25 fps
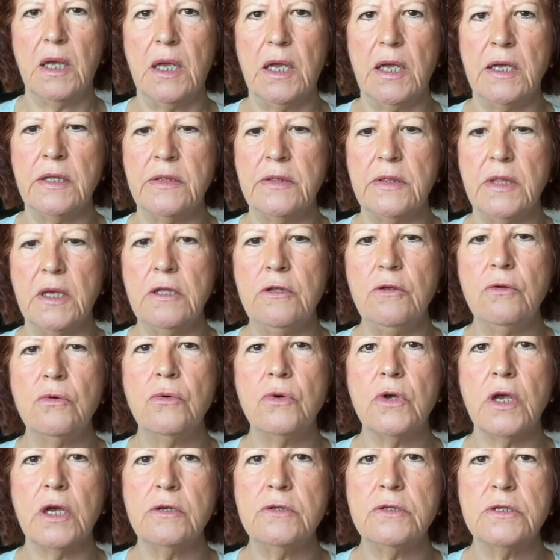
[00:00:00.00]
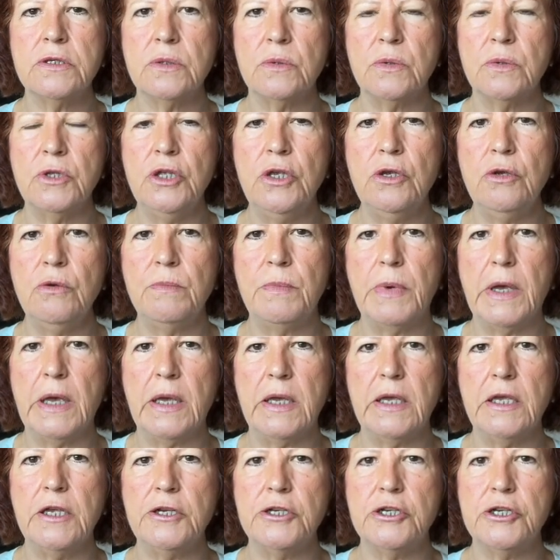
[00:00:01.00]
and then you'll go to a new
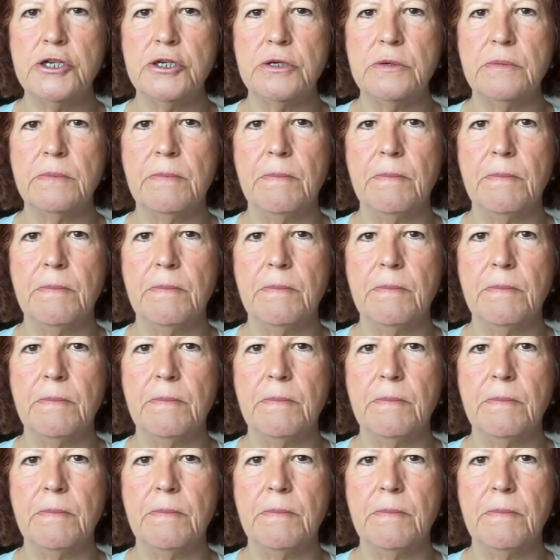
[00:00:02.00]
page.